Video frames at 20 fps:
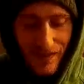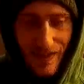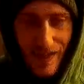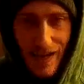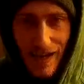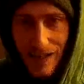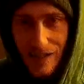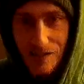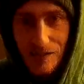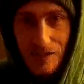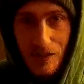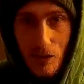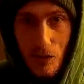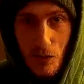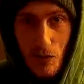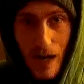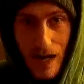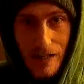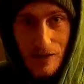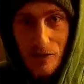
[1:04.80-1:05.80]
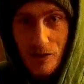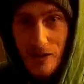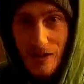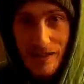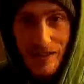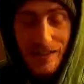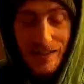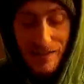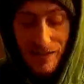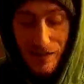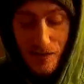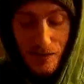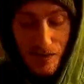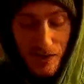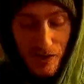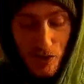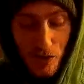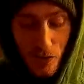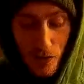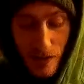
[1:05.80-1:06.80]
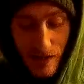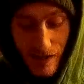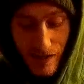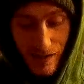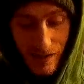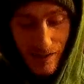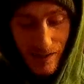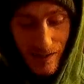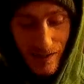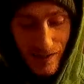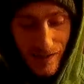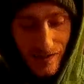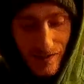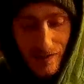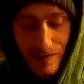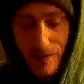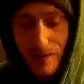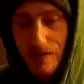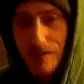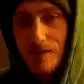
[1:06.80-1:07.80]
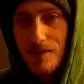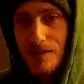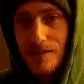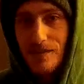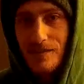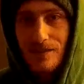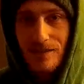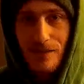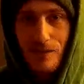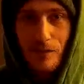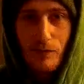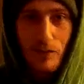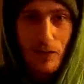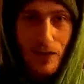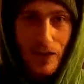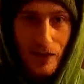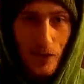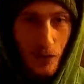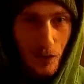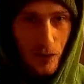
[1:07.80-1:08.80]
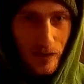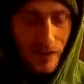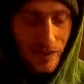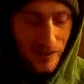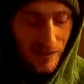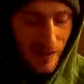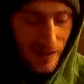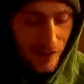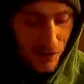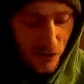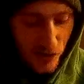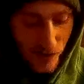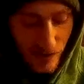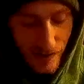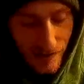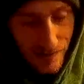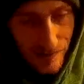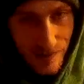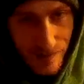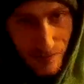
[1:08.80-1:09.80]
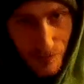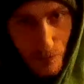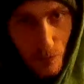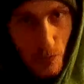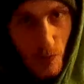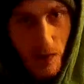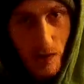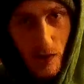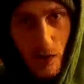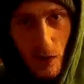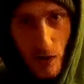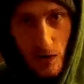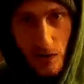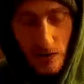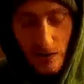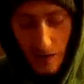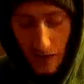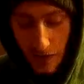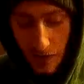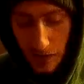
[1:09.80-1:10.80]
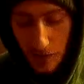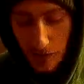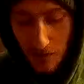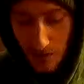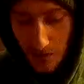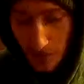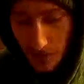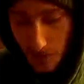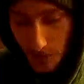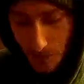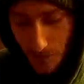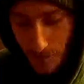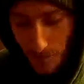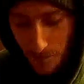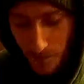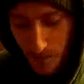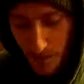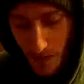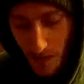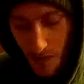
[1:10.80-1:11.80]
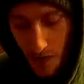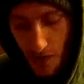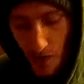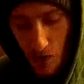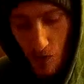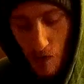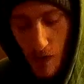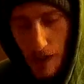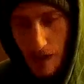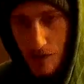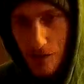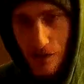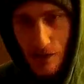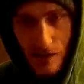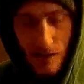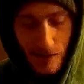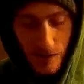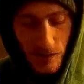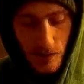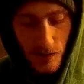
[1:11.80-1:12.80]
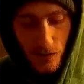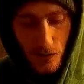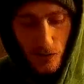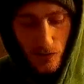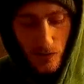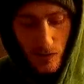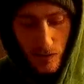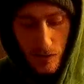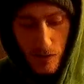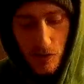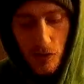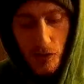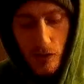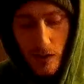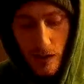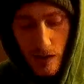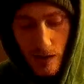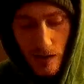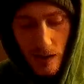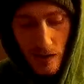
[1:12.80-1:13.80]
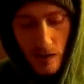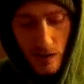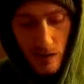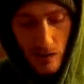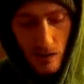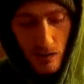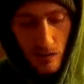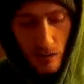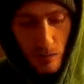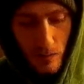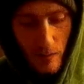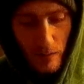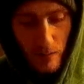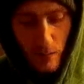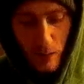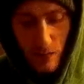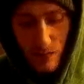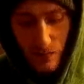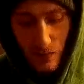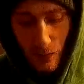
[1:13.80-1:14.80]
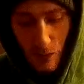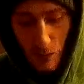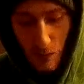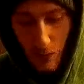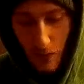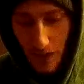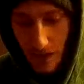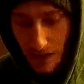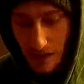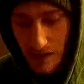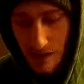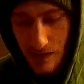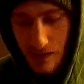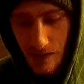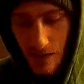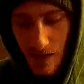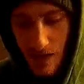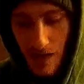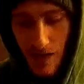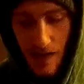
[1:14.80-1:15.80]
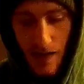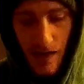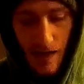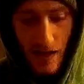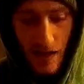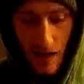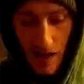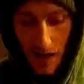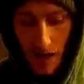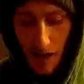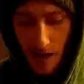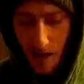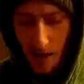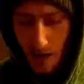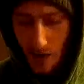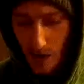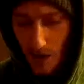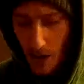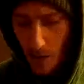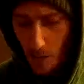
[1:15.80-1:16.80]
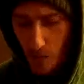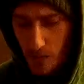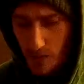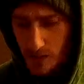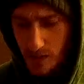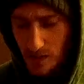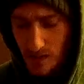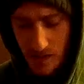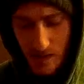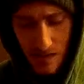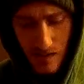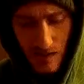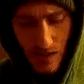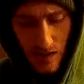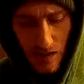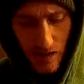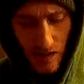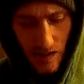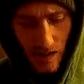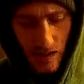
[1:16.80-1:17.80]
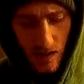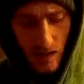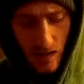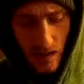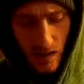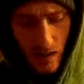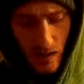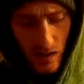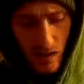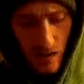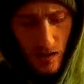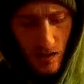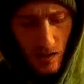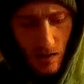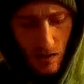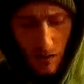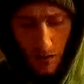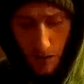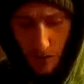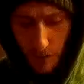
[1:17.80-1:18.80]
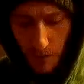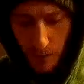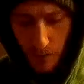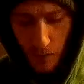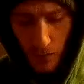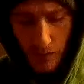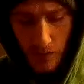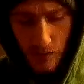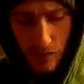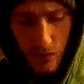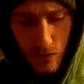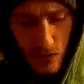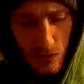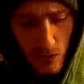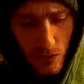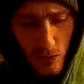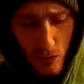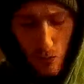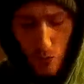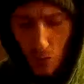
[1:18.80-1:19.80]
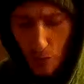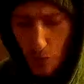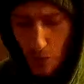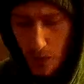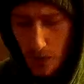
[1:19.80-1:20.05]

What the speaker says: actually crashed it into a tree because, flight orientation, that's really hard to get used to. Crashed it into a tree on my first few flights, and I want to say the front two